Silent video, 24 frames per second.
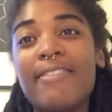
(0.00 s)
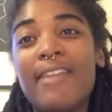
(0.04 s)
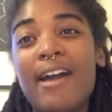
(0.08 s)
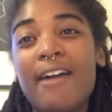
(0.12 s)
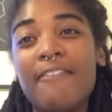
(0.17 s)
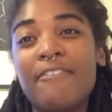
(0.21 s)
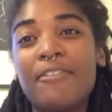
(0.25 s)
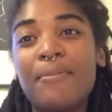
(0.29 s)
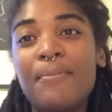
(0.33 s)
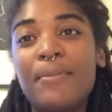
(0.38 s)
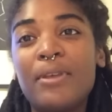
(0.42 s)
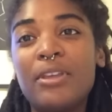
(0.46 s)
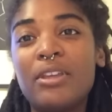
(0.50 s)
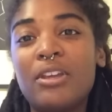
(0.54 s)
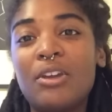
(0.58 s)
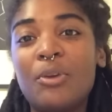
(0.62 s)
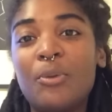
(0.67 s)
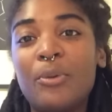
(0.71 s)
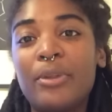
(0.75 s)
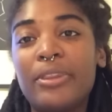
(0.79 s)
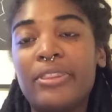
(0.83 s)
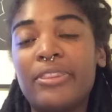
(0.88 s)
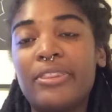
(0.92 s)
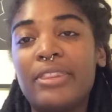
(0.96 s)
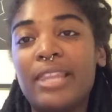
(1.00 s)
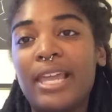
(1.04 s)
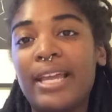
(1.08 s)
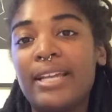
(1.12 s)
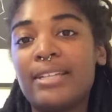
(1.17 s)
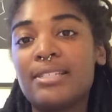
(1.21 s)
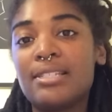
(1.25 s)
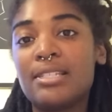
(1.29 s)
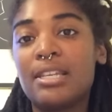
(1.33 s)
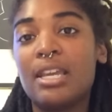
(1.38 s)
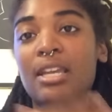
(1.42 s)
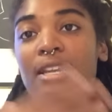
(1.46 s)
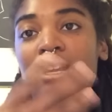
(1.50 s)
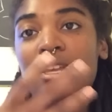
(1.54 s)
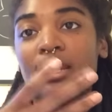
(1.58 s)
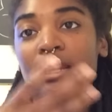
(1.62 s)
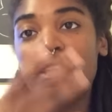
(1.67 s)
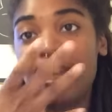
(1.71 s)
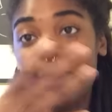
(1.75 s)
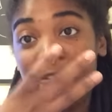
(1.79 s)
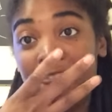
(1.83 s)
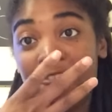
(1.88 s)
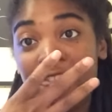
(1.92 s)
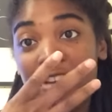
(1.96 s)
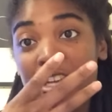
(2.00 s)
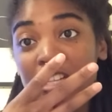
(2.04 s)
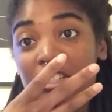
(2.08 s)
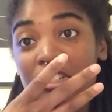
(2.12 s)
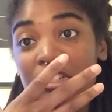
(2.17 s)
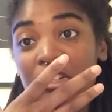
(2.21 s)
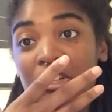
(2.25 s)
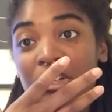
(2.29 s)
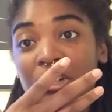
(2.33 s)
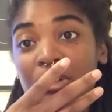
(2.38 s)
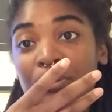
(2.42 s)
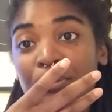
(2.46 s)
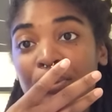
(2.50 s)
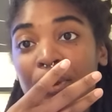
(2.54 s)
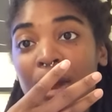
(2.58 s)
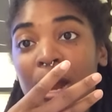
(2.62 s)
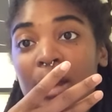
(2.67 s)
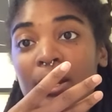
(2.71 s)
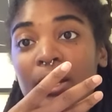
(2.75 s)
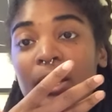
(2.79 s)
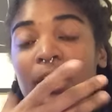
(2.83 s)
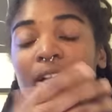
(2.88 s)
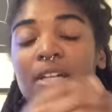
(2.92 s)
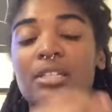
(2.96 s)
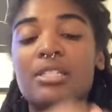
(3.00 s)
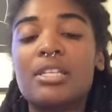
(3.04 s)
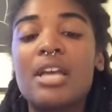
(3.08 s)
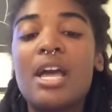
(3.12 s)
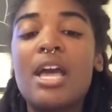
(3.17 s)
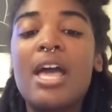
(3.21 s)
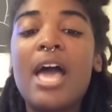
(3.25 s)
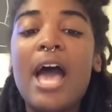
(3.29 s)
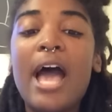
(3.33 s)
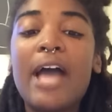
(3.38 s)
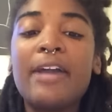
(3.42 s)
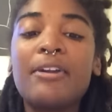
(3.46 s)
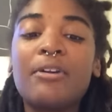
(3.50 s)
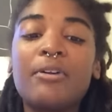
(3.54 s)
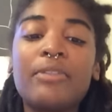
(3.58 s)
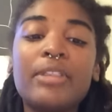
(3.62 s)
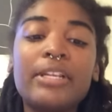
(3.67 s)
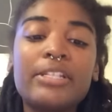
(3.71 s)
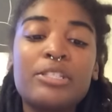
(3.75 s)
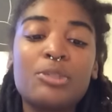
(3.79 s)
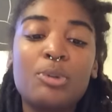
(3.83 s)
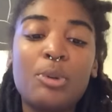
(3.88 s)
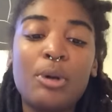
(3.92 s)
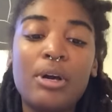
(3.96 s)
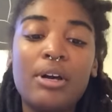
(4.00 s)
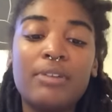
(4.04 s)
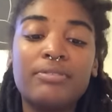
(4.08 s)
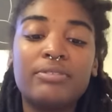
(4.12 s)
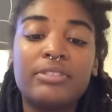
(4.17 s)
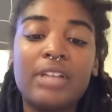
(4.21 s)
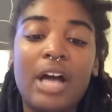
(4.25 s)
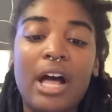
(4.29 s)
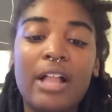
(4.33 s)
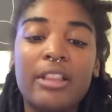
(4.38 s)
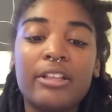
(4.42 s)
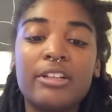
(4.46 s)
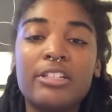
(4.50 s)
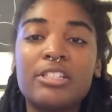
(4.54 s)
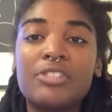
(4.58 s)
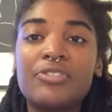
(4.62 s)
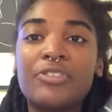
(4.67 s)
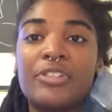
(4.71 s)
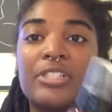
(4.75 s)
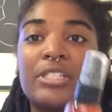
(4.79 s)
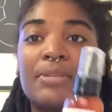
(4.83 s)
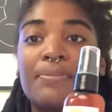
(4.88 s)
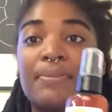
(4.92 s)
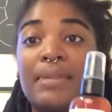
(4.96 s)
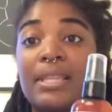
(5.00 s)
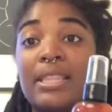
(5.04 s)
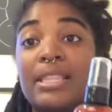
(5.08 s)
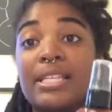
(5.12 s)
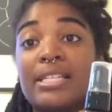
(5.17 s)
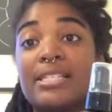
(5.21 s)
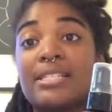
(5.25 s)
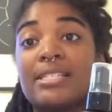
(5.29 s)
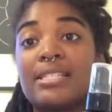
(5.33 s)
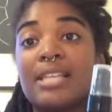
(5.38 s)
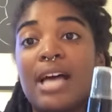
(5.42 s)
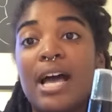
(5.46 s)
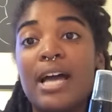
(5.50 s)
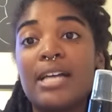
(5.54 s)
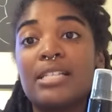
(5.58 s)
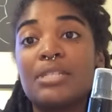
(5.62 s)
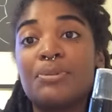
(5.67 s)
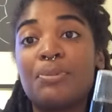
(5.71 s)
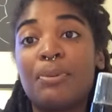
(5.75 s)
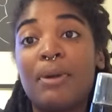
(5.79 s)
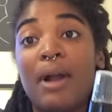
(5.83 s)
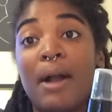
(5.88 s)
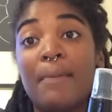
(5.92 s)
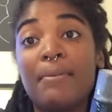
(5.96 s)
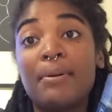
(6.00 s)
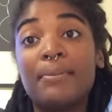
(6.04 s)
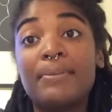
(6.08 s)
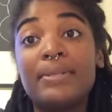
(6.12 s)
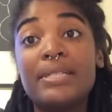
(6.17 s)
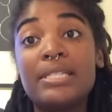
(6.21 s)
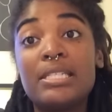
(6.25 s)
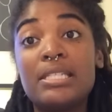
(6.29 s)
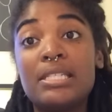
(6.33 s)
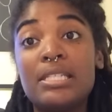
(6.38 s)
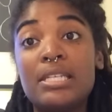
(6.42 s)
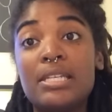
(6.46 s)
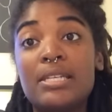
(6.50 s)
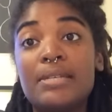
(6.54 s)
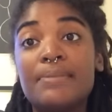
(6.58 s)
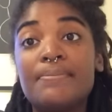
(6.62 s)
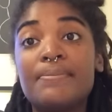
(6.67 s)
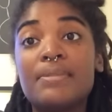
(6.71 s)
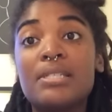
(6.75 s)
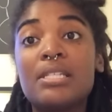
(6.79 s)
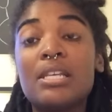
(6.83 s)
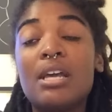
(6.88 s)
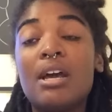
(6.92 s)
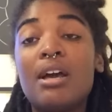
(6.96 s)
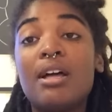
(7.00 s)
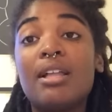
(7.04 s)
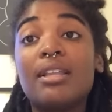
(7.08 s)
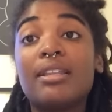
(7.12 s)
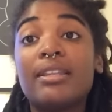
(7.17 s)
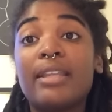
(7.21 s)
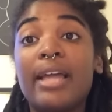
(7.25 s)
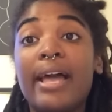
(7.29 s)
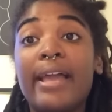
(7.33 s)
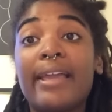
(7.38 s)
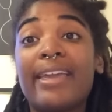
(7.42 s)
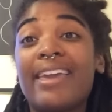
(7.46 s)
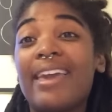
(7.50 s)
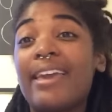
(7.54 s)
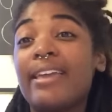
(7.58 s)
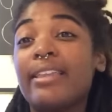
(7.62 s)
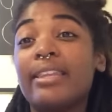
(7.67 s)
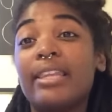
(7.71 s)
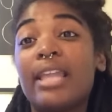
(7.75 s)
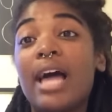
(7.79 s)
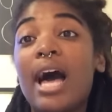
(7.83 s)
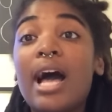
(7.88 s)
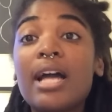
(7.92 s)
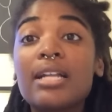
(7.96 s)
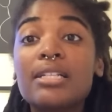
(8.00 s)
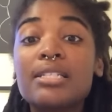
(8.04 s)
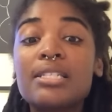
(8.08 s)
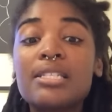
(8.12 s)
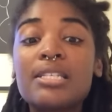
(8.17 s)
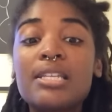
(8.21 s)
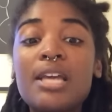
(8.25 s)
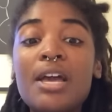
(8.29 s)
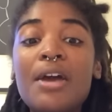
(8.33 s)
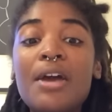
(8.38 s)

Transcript: that familiar with like skin like facial products, I know that $12 for something this size probably seems like a lot,